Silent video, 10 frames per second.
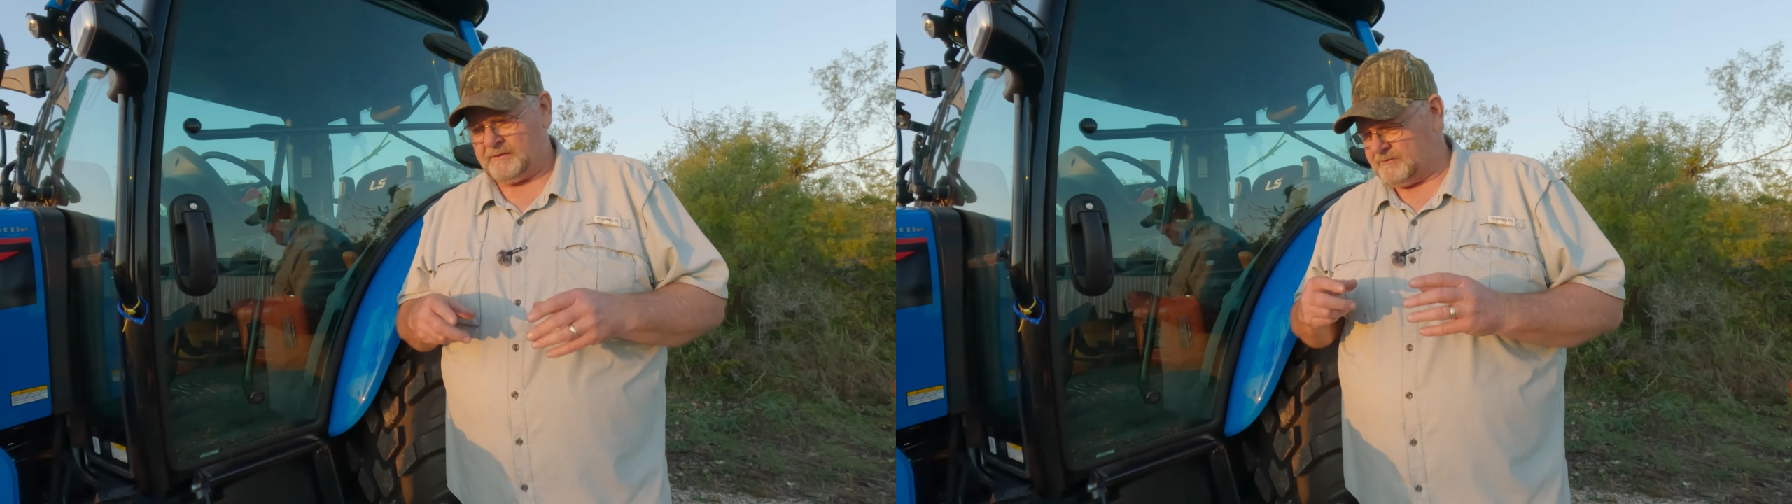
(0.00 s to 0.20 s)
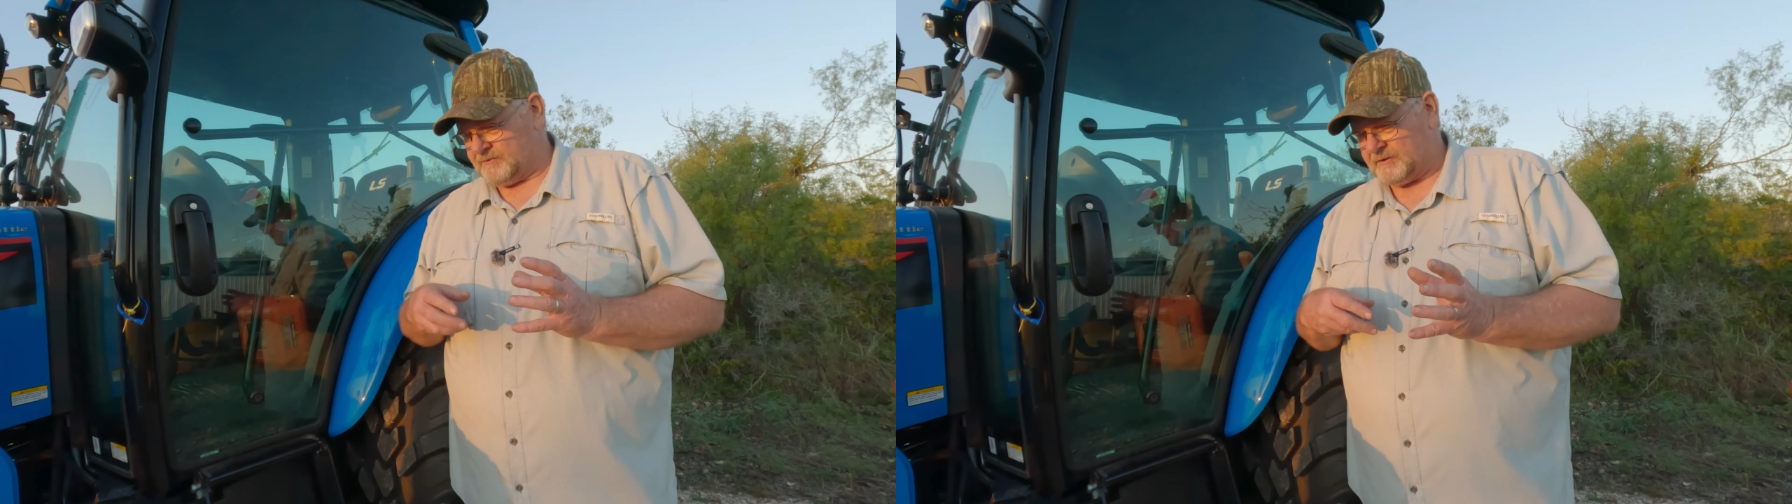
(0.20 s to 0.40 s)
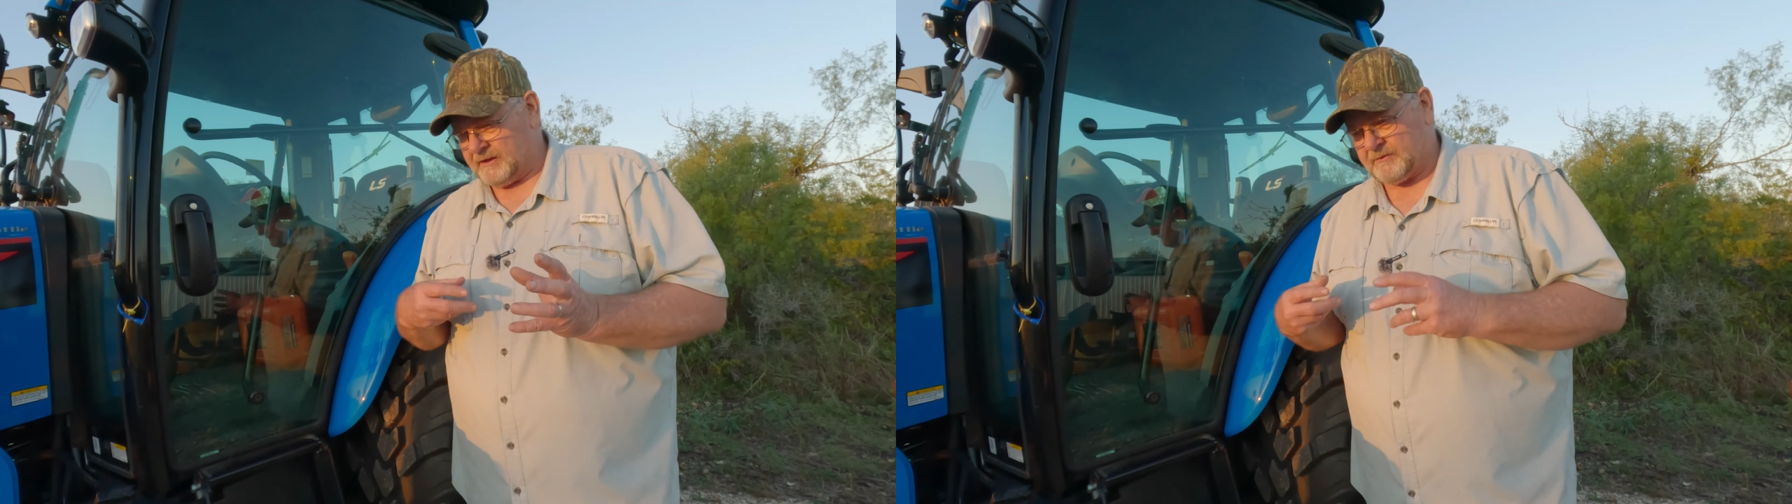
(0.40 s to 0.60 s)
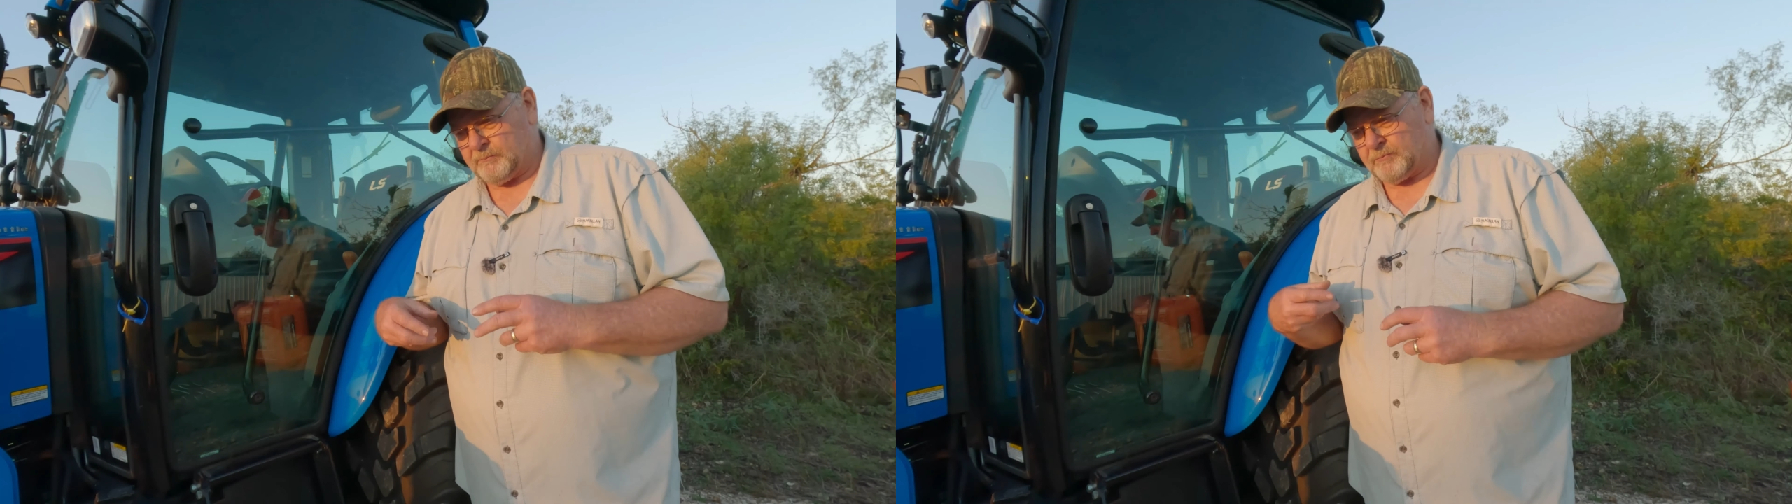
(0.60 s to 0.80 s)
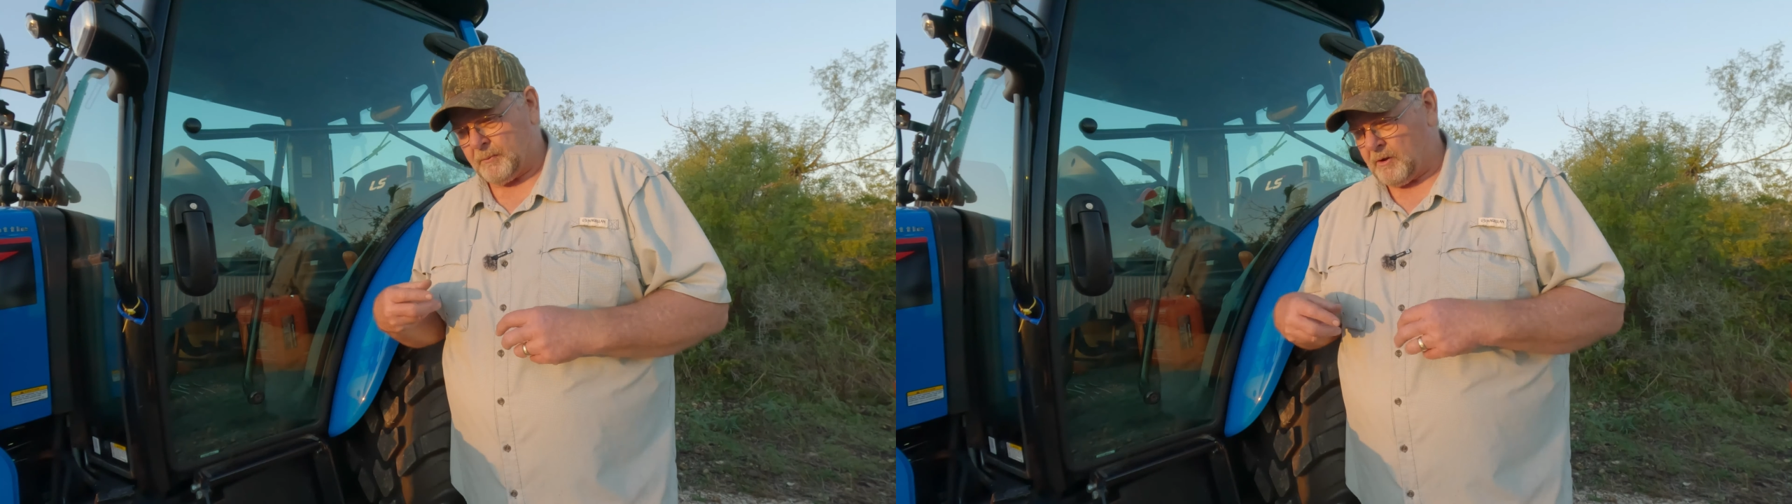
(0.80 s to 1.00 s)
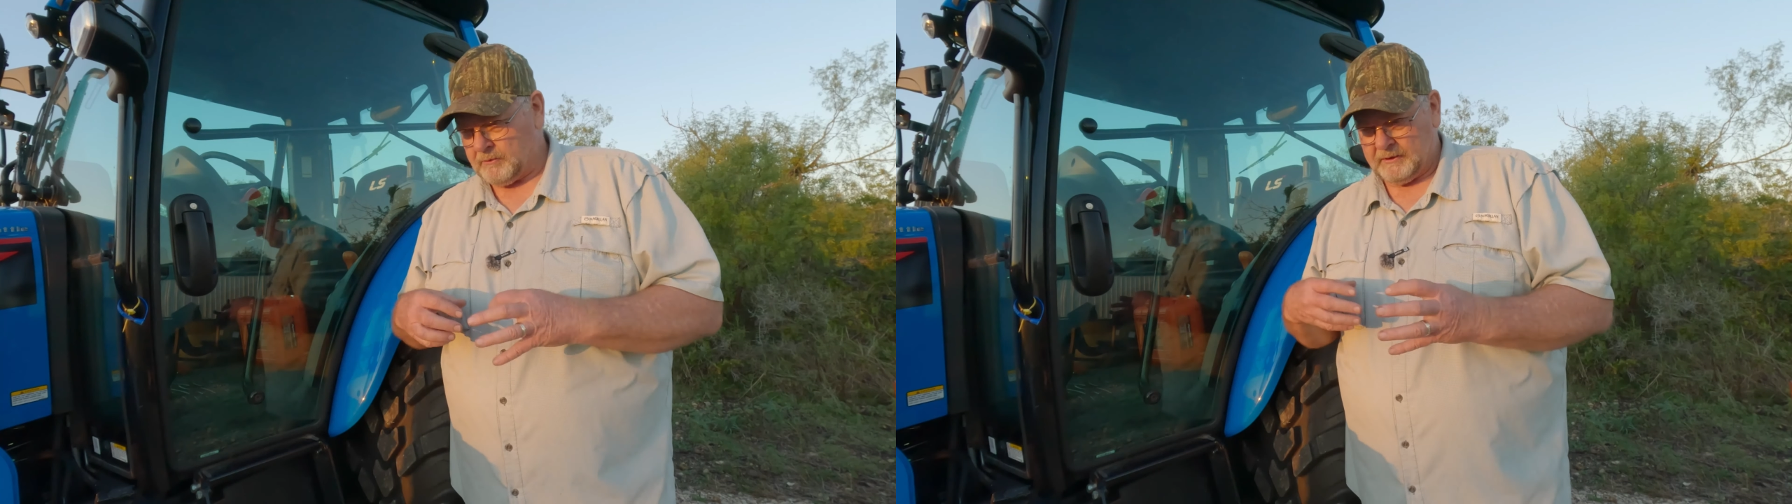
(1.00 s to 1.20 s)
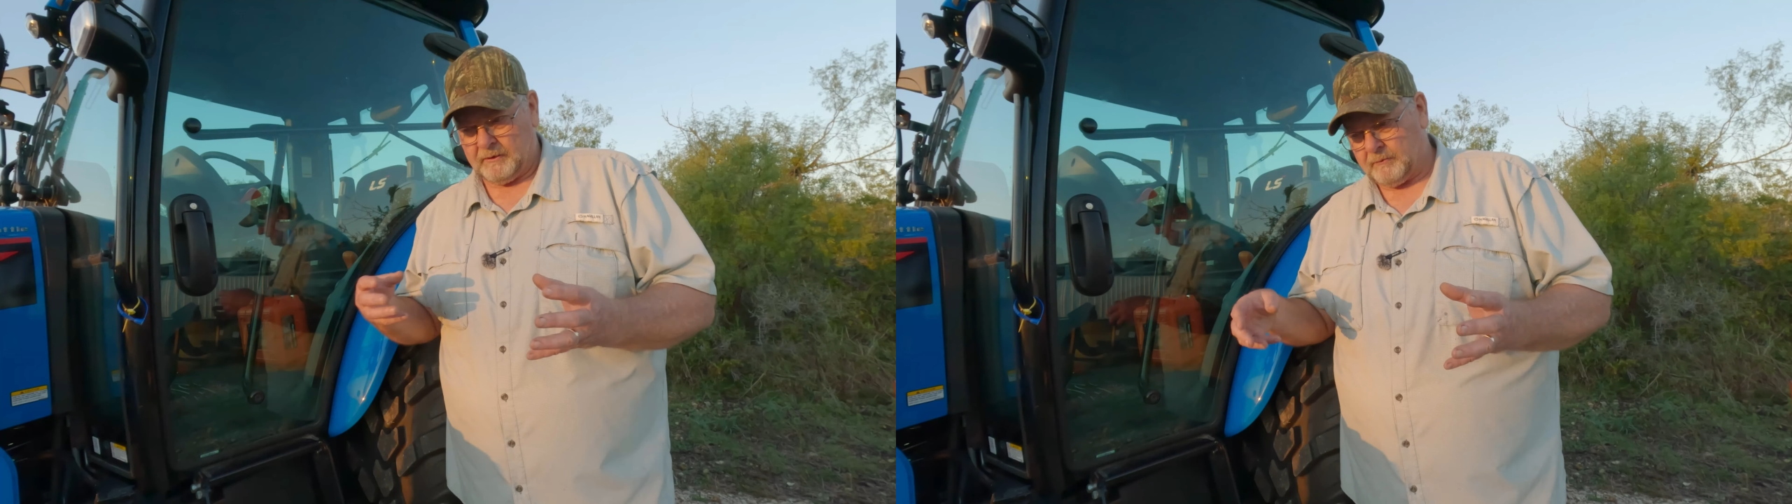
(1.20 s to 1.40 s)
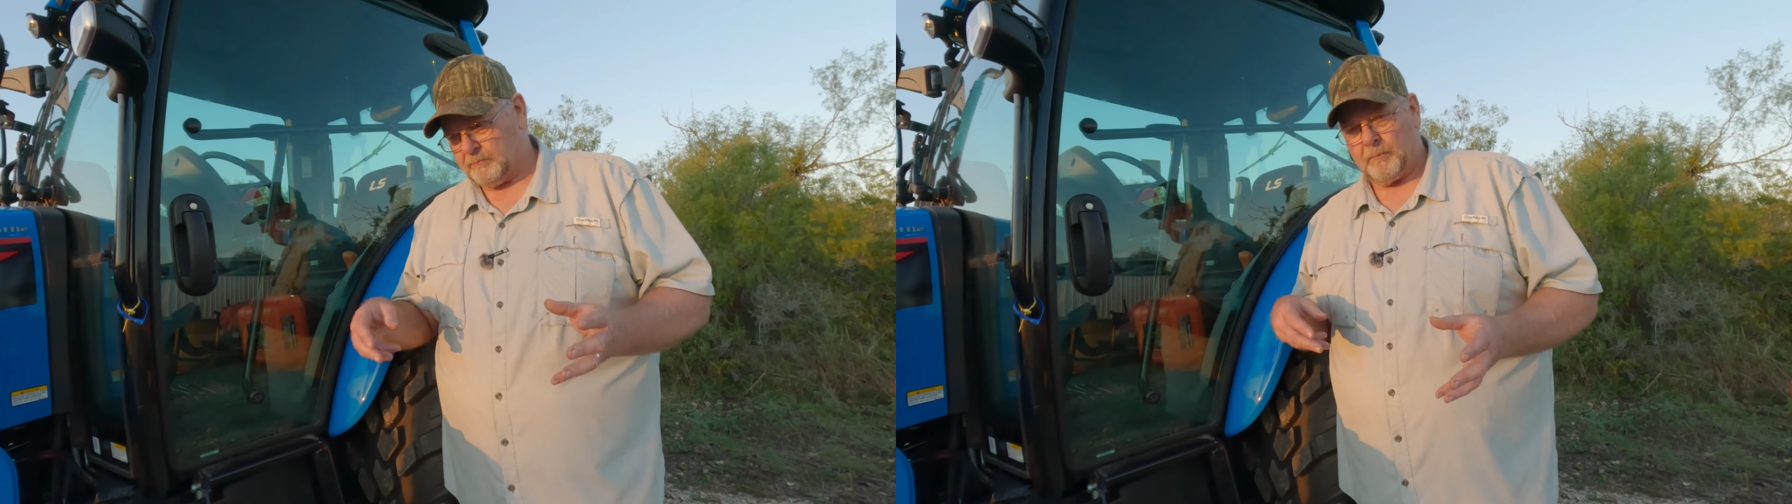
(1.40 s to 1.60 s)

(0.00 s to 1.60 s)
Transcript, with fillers: This is not some small little